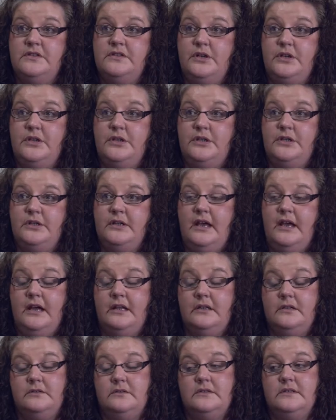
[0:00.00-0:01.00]
started on
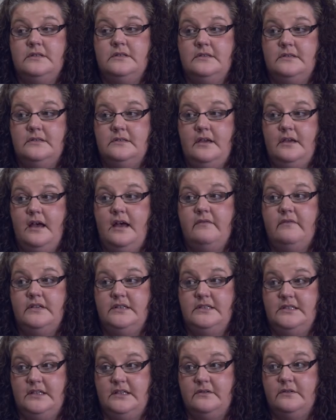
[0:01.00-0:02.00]
high-dose
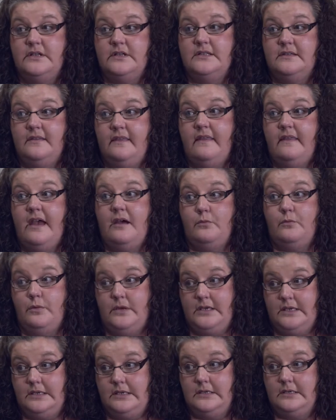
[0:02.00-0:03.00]
IV steroids that
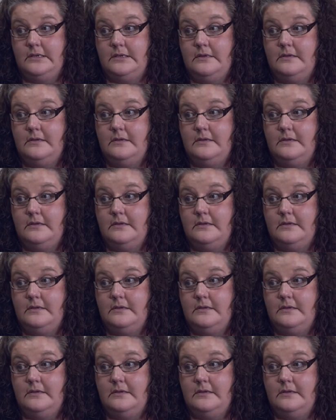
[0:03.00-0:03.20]
week.